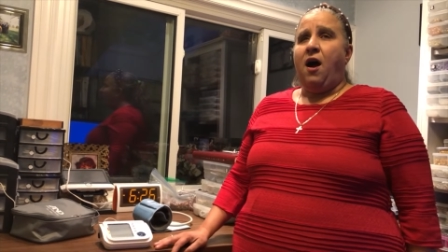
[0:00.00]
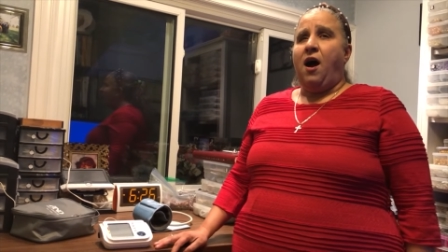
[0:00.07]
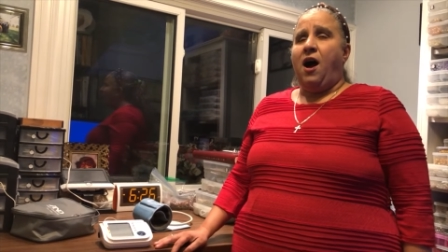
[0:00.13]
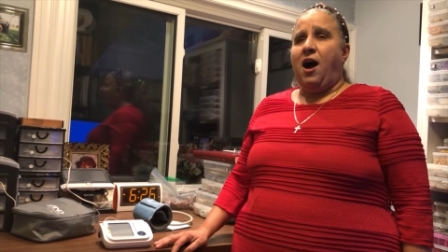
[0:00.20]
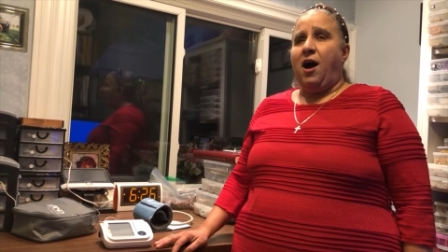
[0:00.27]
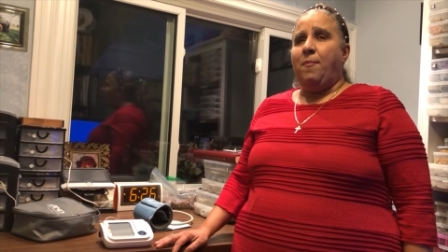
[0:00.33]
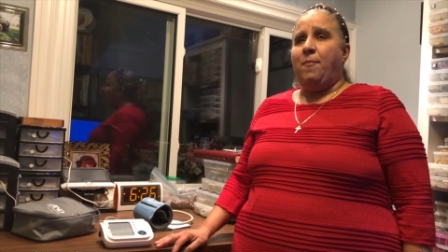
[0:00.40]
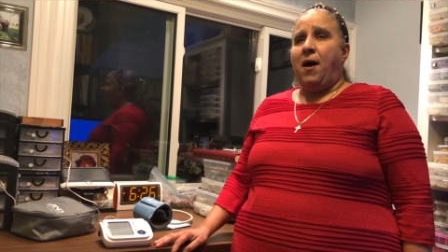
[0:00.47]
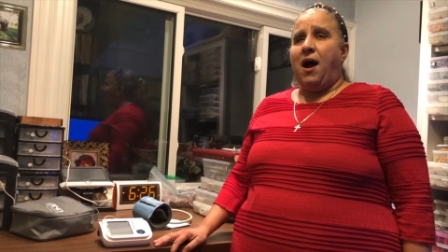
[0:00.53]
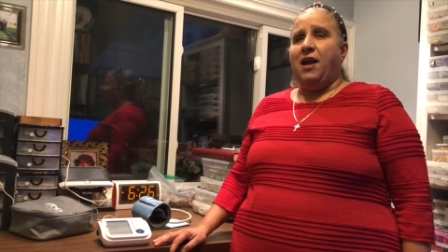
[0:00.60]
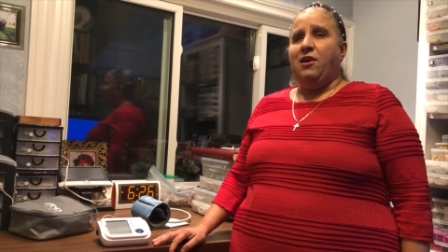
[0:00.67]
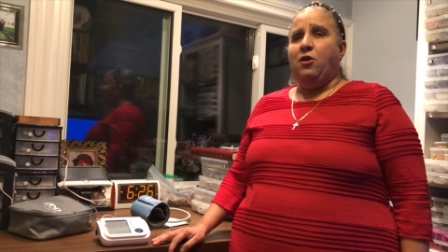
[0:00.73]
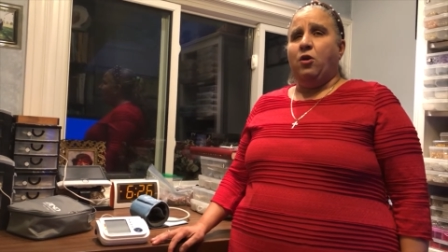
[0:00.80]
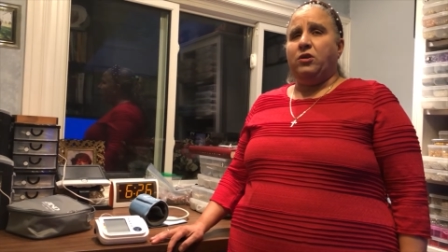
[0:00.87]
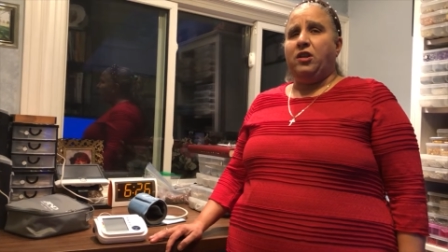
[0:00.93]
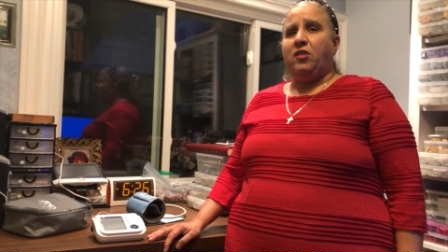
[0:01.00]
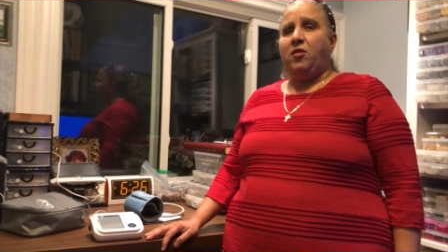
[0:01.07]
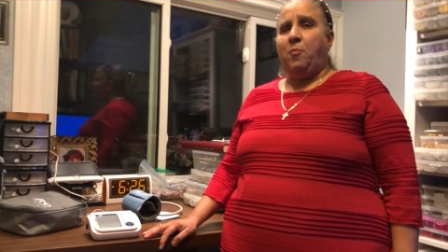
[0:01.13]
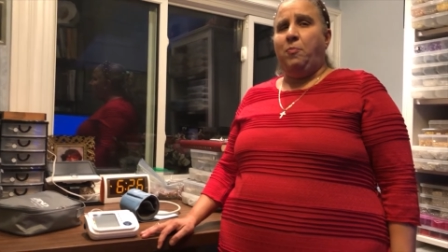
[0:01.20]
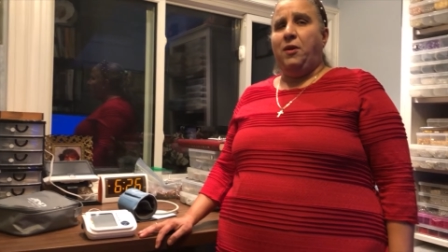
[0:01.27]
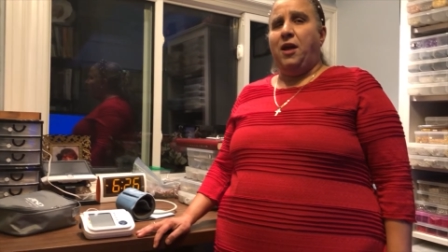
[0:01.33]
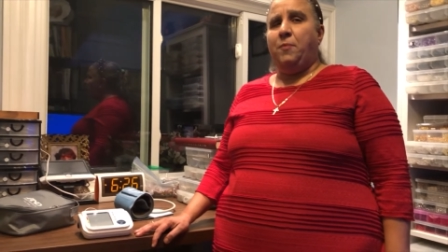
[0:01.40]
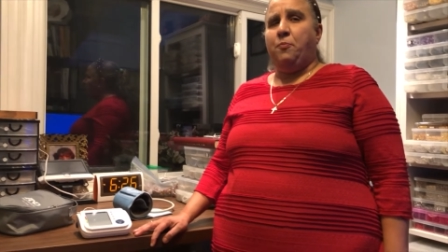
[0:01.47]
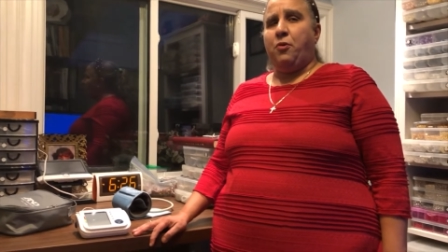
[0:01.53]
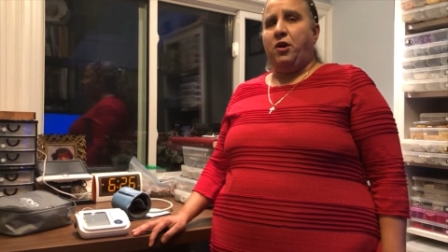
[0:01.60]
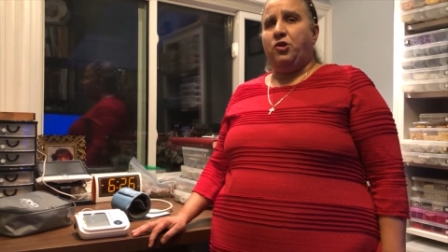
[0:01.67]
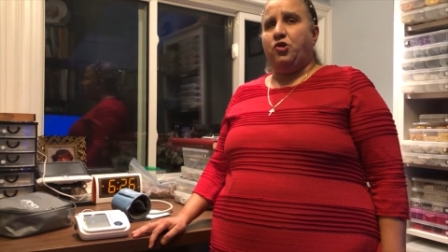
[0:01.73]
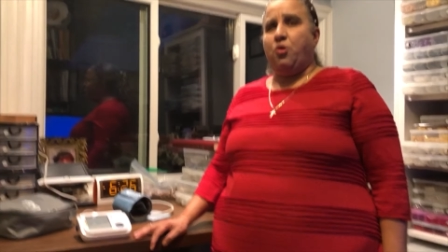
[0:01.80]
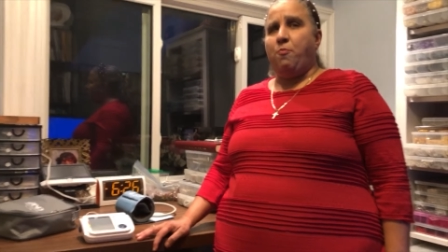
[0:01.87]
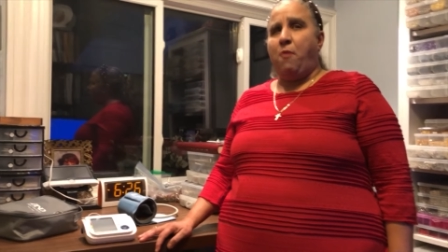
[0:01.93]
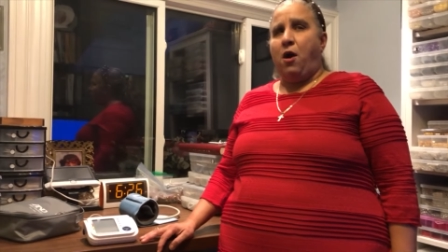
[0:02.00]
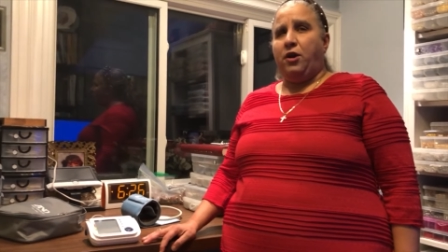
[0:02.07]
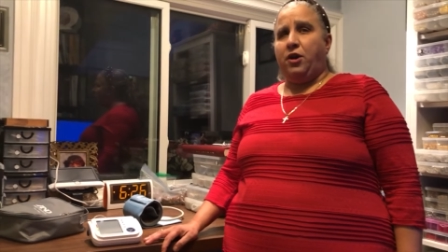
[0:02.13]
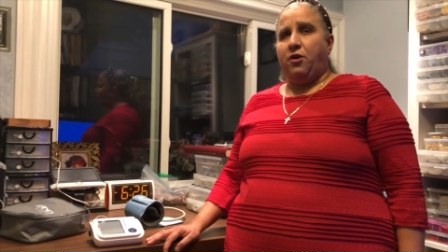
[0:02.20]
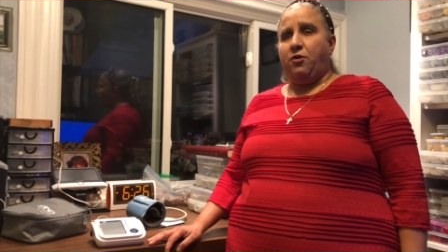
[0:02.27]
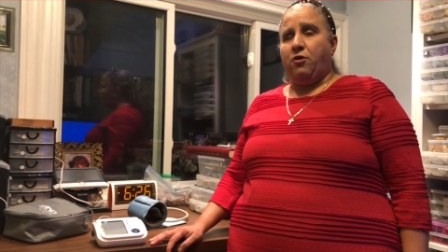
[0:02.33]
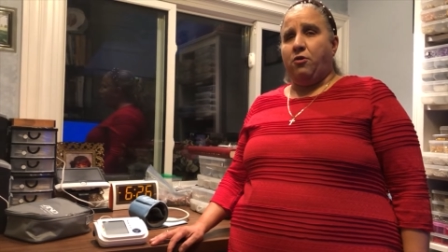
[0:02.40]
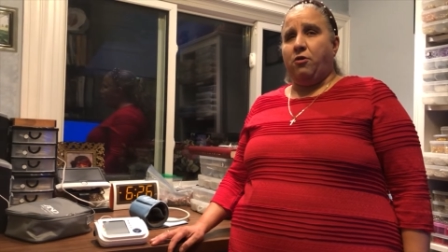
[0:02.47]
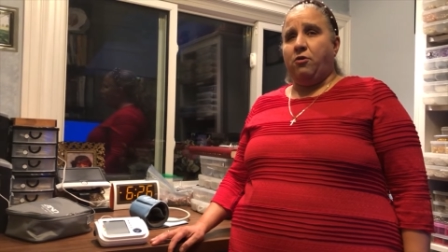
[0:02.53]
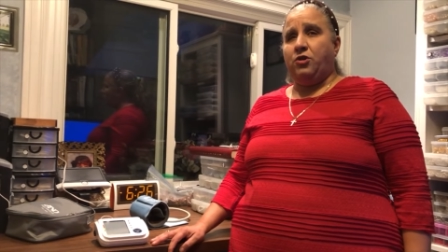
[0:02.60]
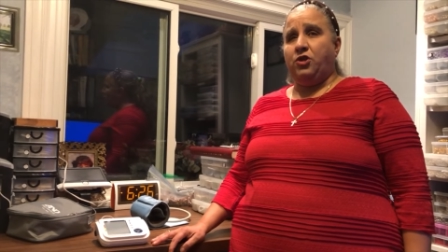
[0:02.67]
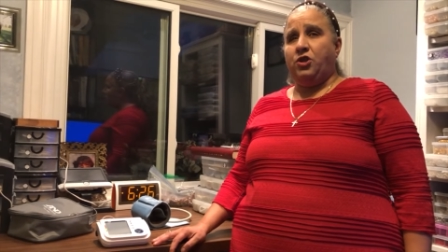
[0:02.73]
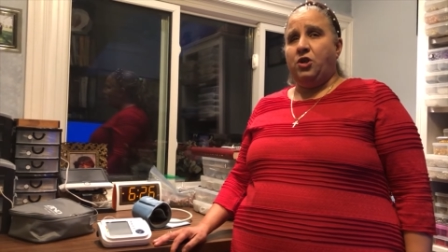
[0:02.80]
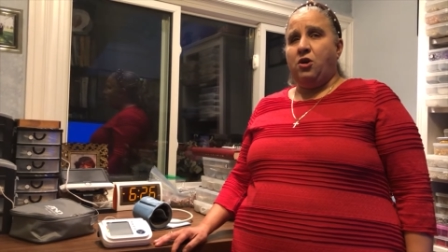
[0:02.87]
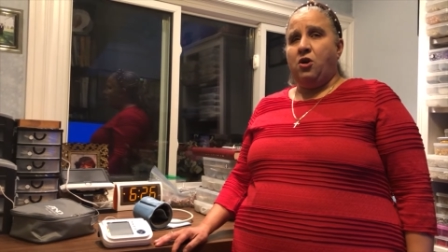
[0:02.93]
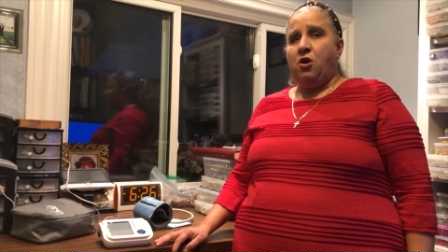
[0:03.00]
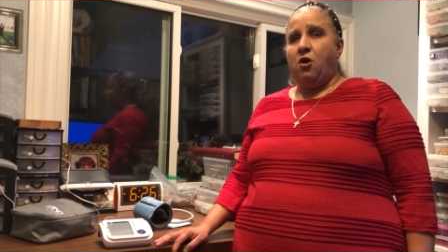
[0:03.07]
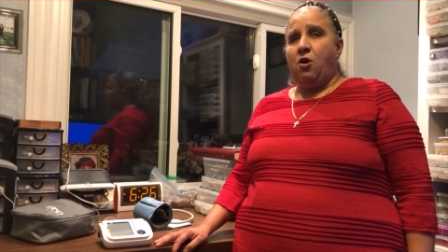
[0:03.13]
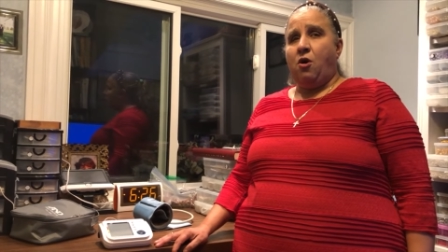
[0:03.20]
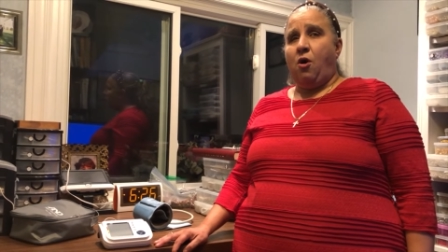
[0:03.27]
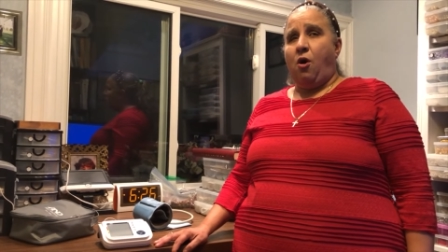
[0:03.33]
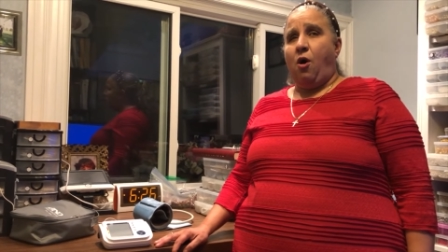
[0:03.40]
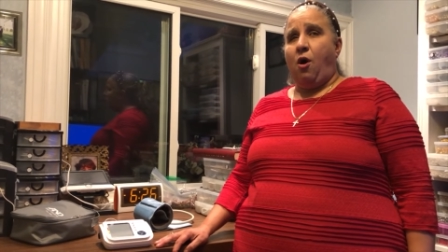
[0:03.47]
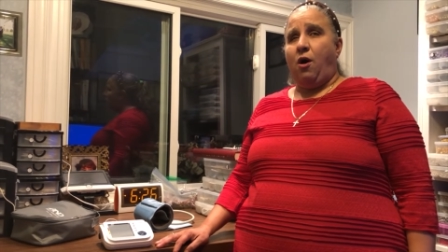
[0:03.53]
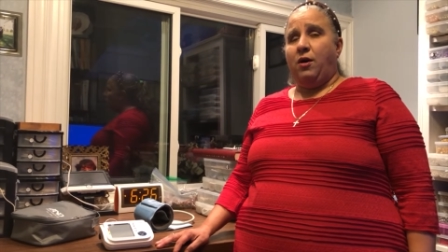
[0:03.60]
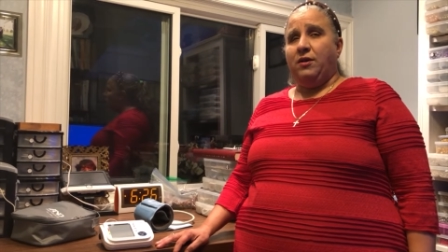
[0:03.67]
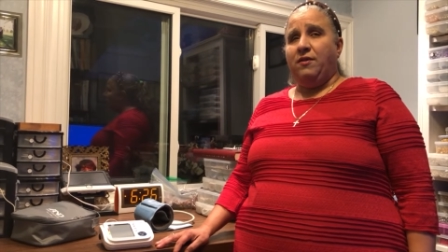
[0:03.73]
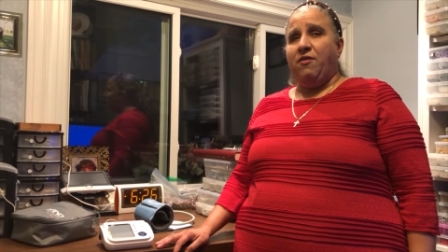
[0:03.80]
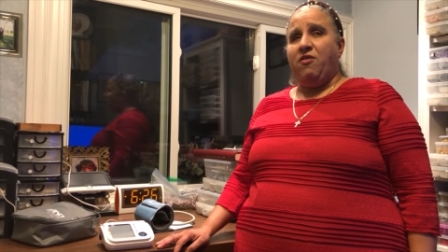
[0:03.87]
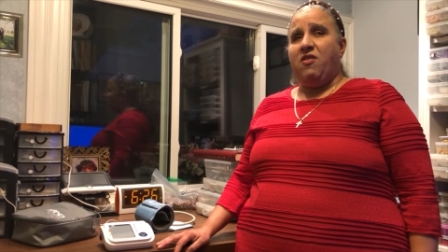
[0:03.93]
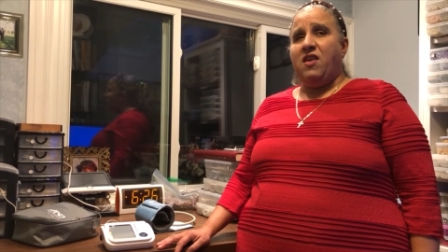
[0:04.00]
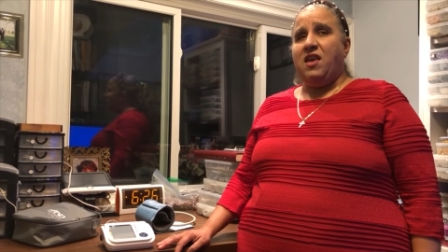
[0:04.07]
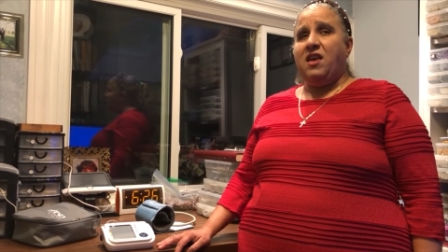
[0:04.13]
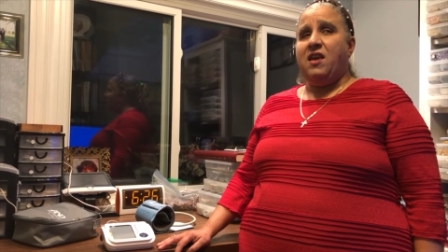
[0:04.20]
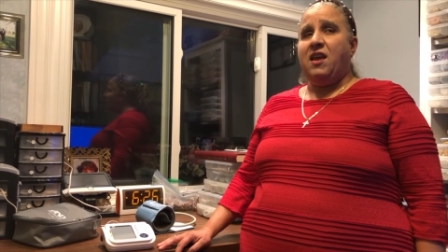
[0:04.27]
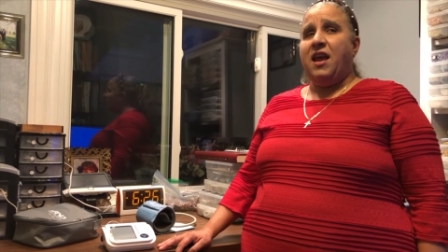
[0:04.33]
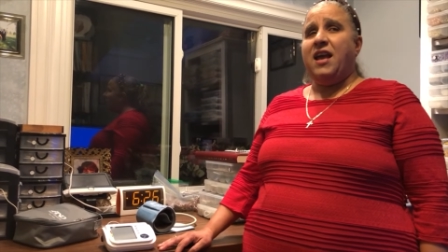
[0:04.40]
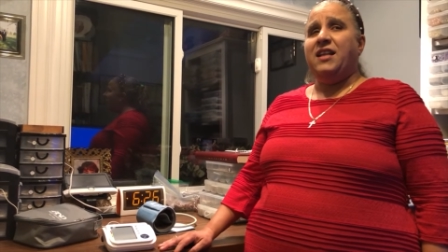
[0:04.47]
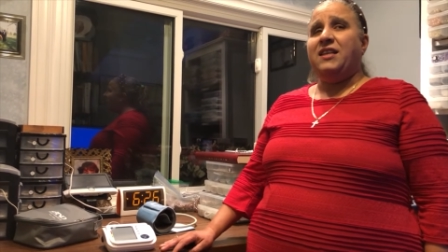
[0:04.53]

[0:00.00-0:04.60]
I looked at the blood pressure monitors on the,